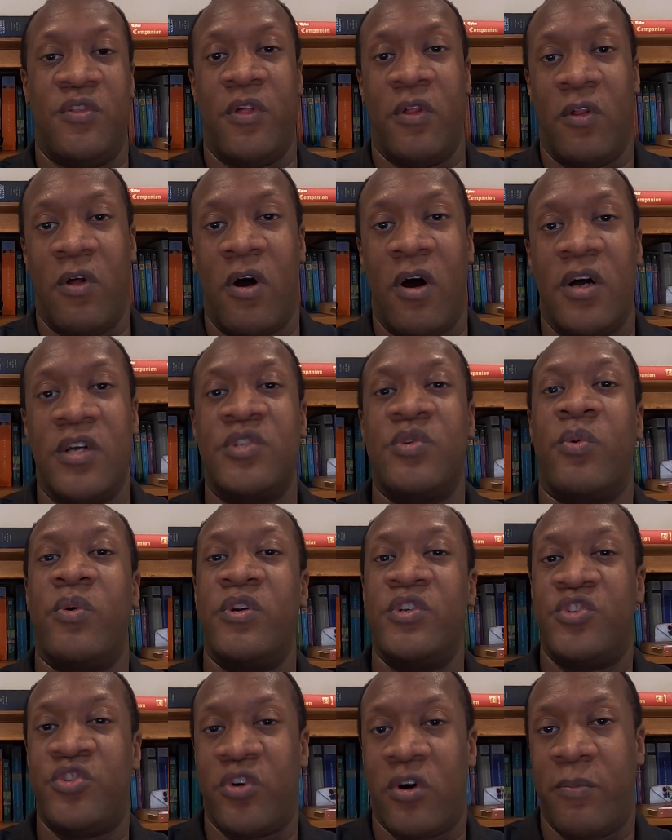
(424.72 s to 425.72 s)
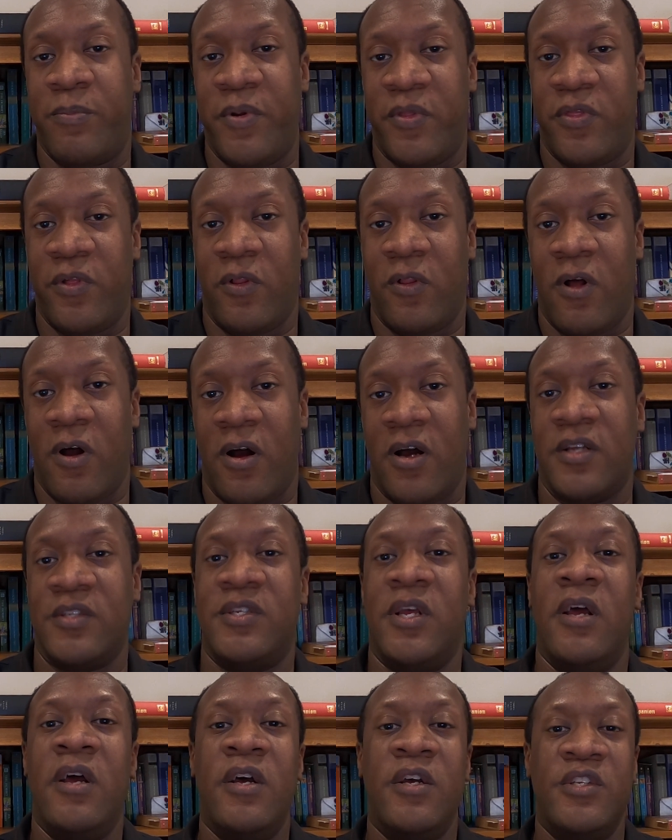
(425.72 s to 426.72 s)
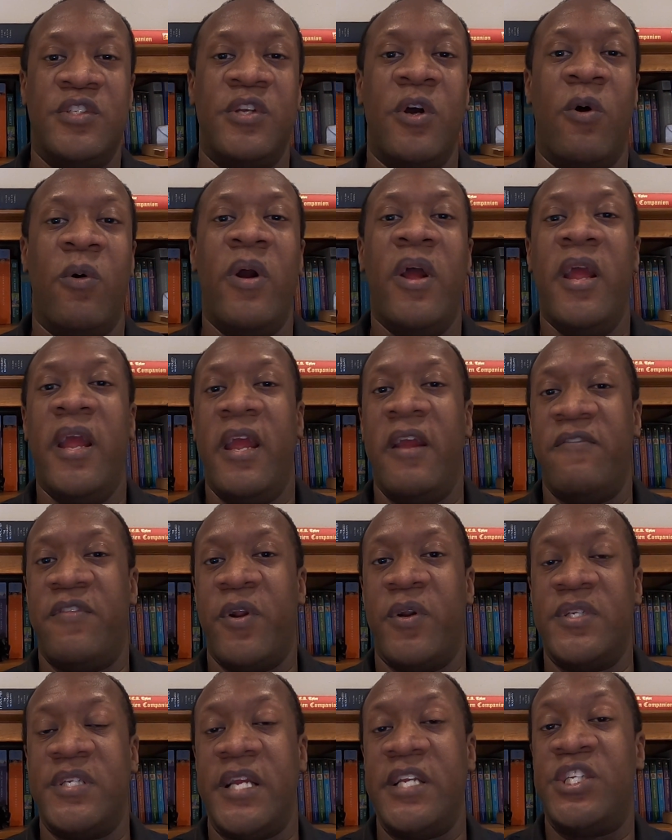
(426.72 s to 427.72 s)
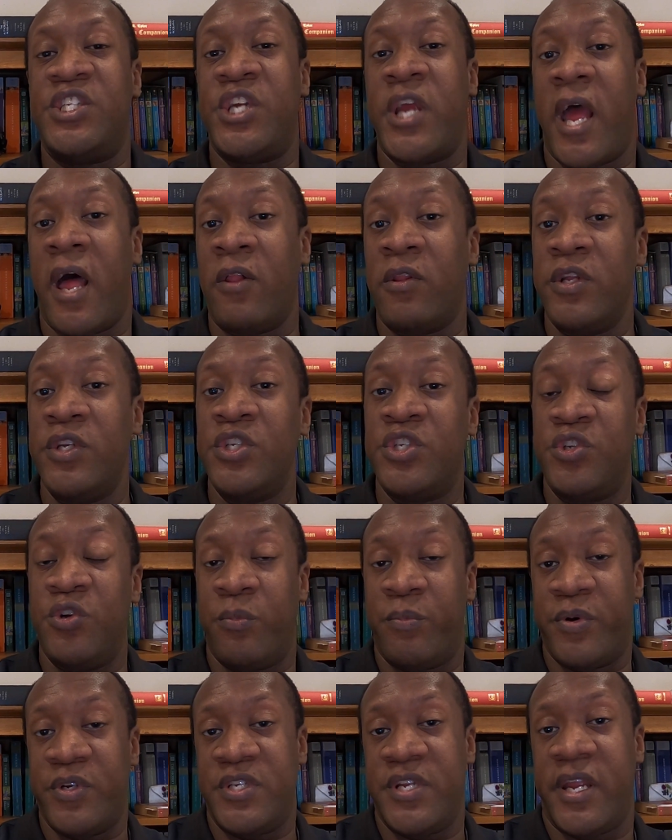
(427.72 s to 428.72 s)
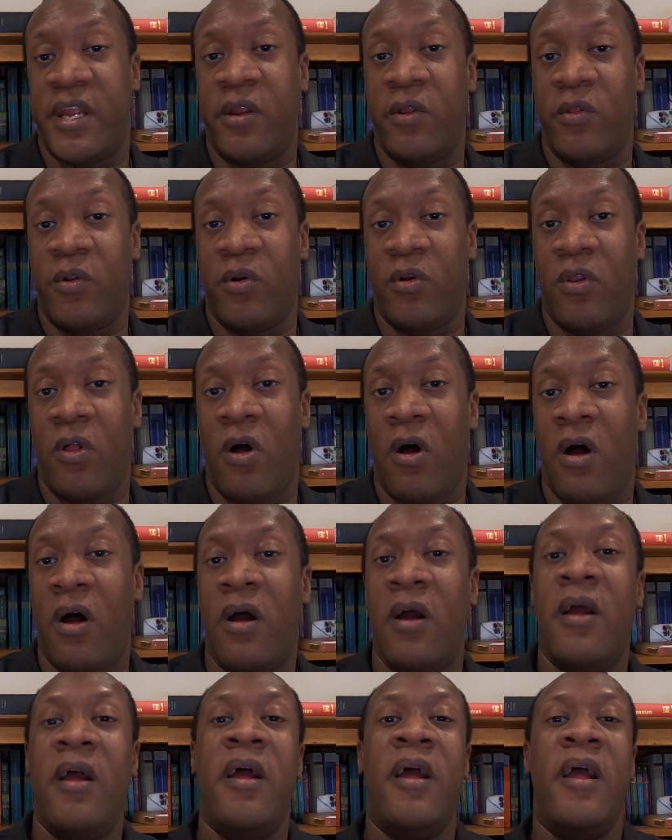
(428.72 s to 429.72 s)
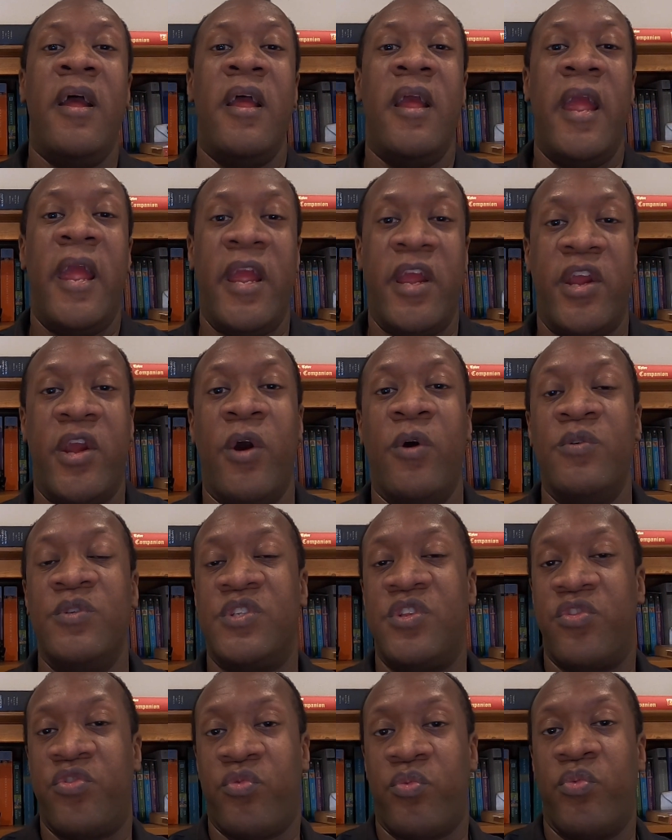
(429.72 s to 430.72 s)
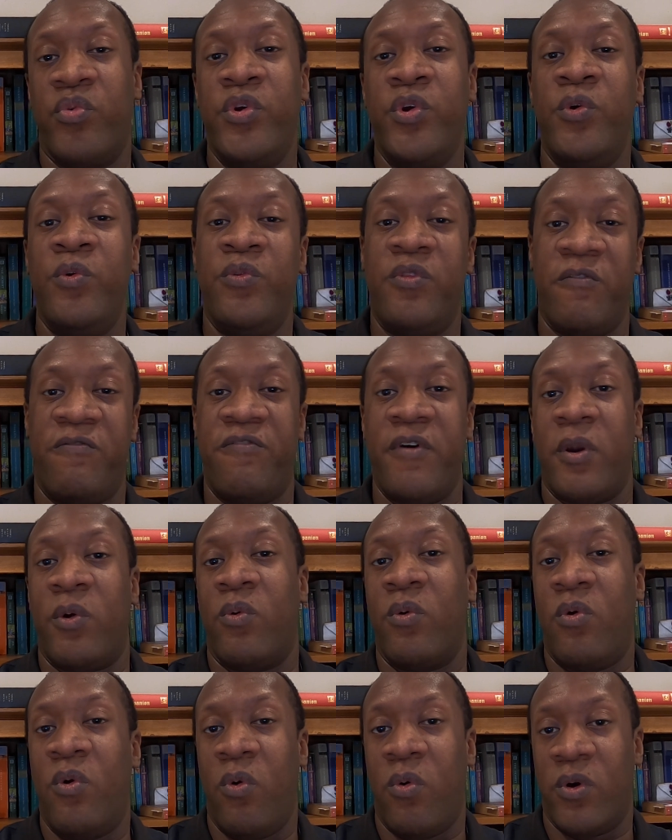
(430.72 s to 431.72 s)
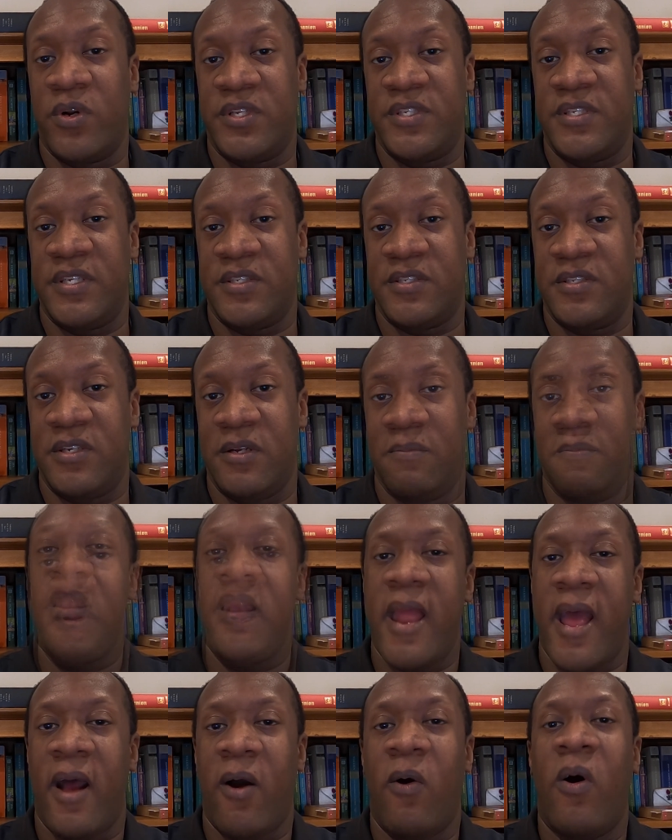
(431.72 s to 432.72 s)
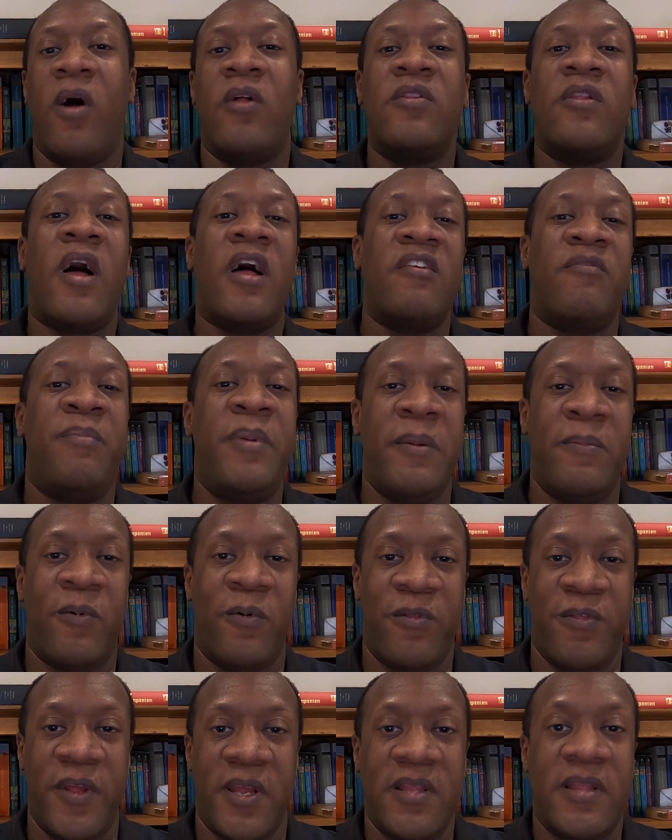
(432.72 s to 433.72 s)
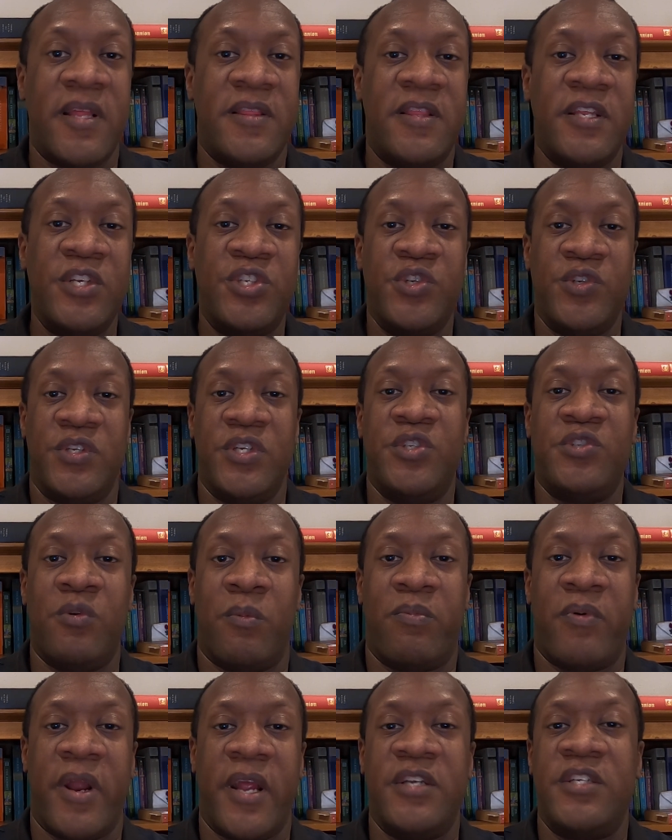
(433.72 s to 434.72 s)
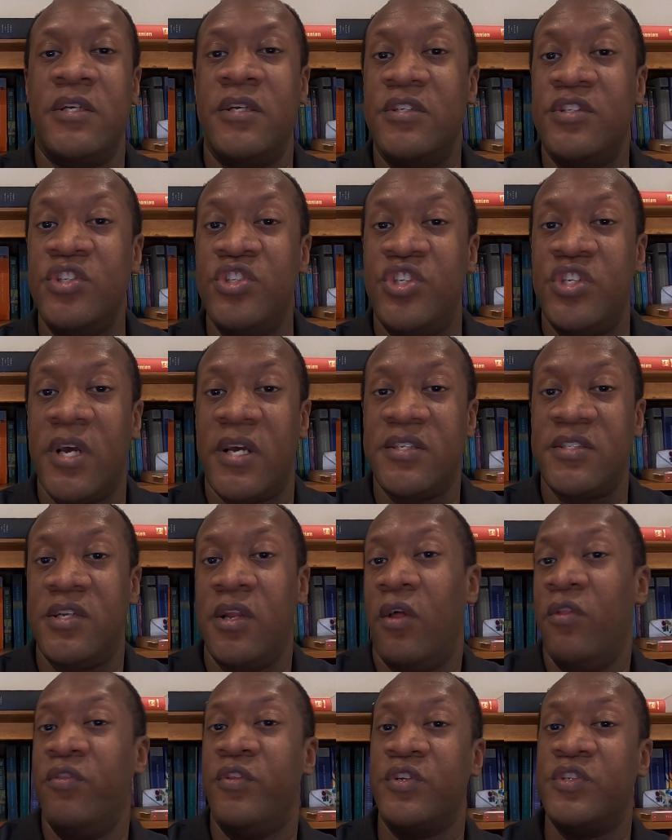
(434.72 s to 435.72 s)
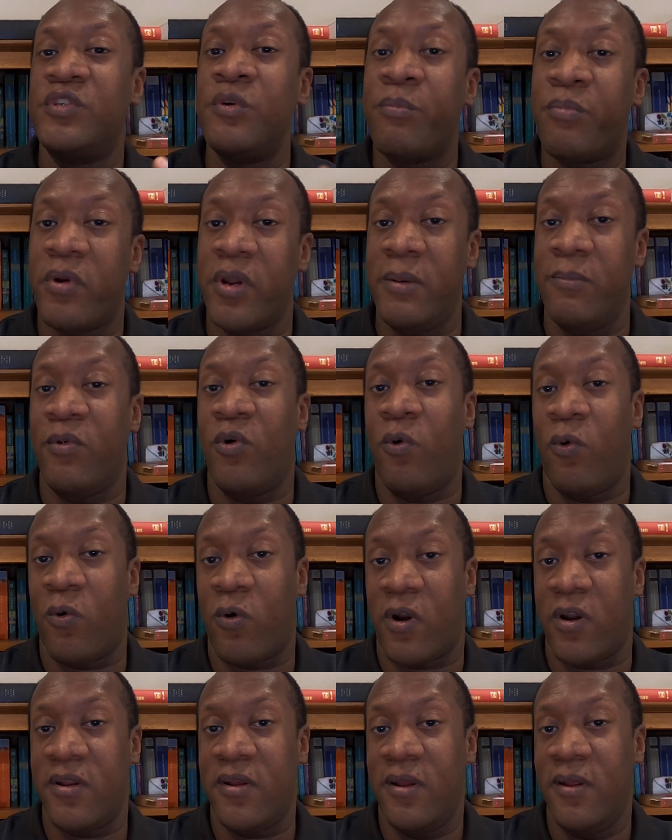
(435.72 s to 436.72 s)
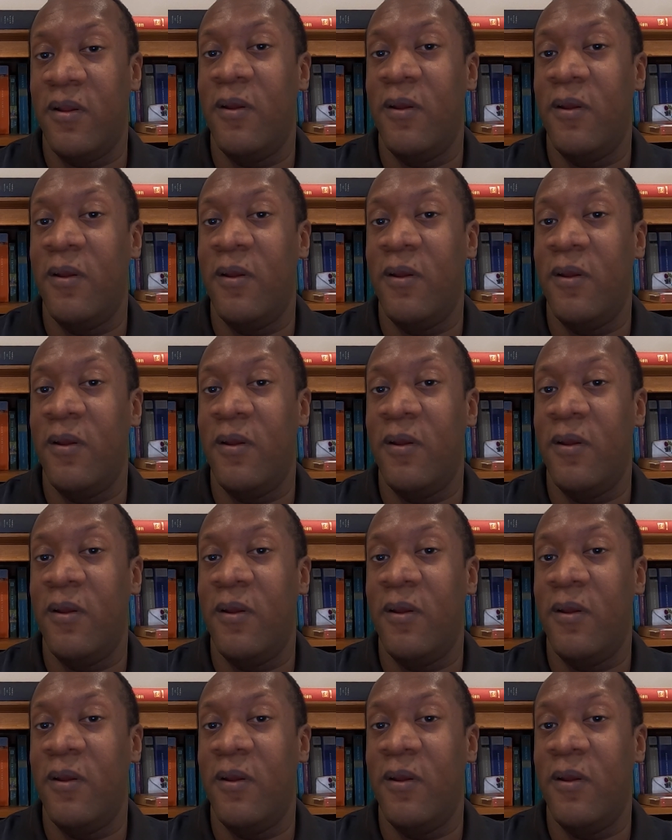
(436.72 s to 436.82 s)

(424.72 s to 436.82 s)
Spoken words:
the laws or interpret the laws. So if there's a challenge to a particular law, it goes through the federal court system. Now, a lot of people think that the judicial branch is just the Supreme Court.